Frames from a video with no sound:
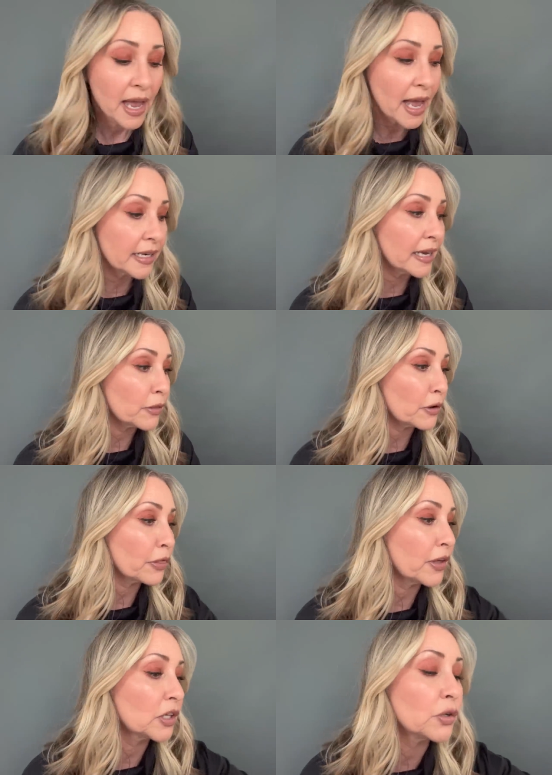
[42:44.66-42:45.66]
Another
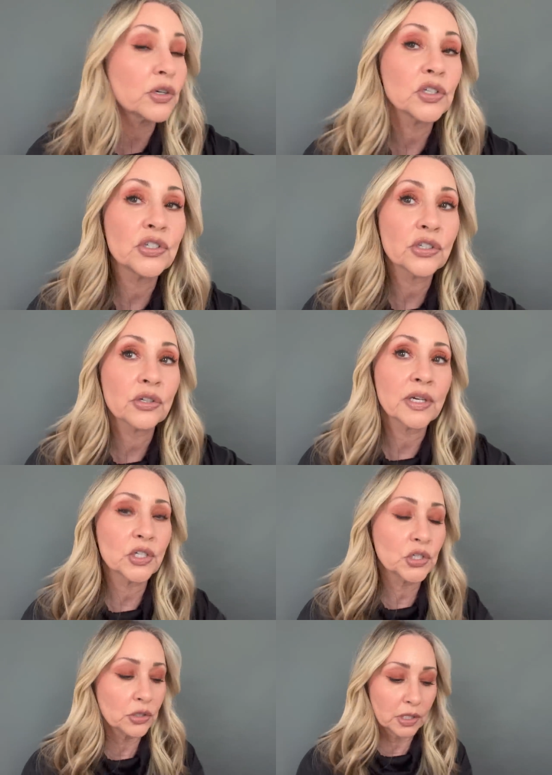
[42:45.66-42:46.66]
thing you could do
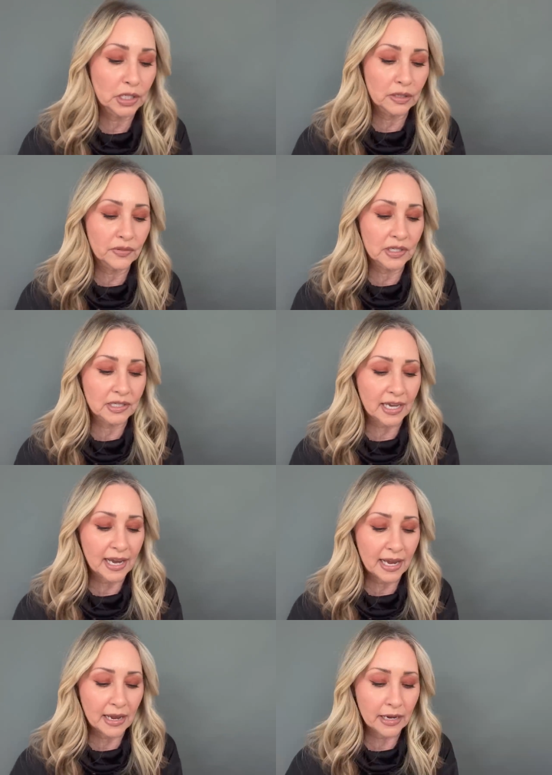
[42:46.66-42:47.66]
is you could even
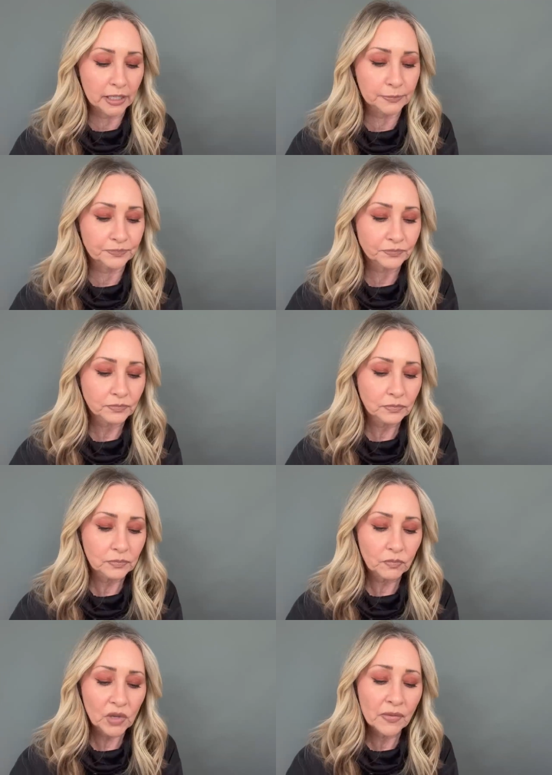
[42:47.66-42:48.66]
take,
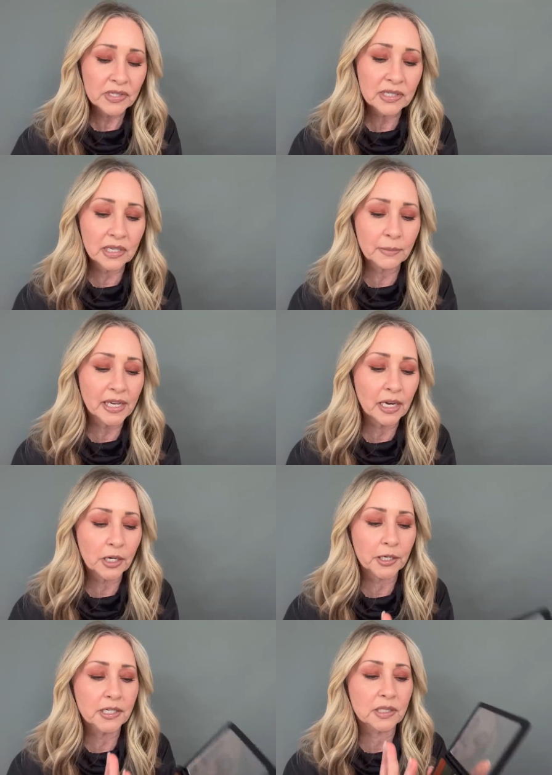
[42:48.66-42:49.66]
this is going to make it
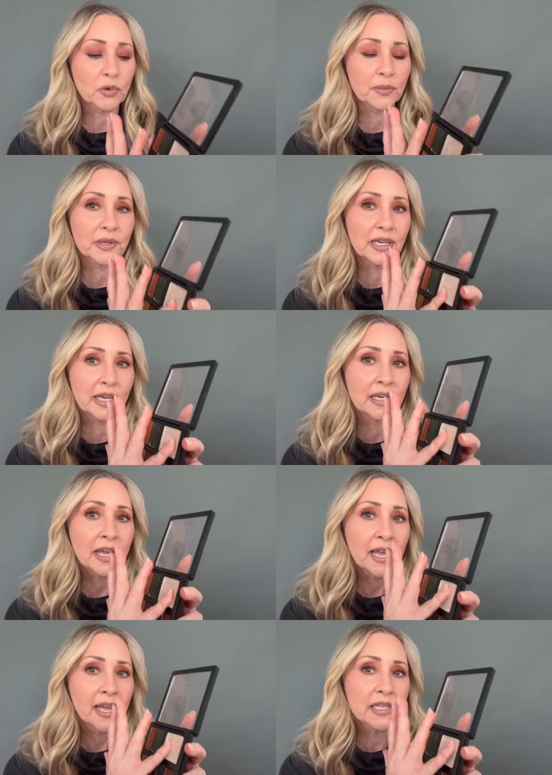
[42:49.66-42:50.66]
crease more, but again,
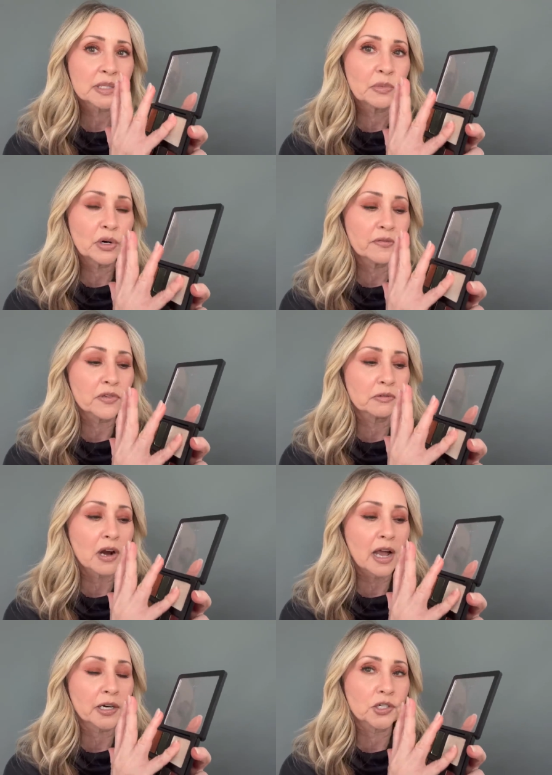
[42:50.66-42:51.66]
it's more of the
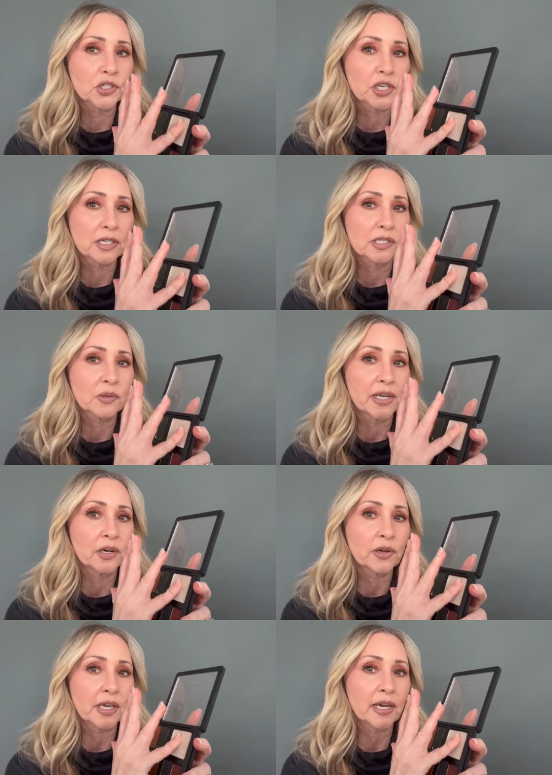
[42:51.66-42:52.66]
rocker chick, so I
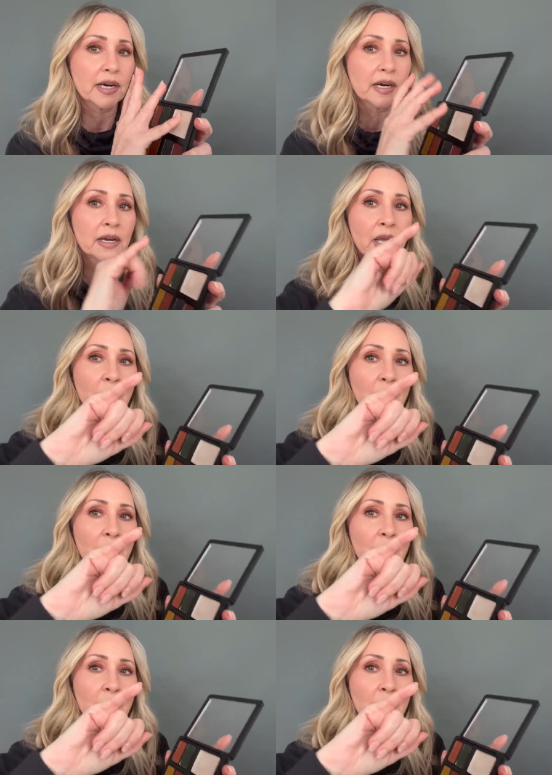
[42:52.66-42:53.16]
don't care.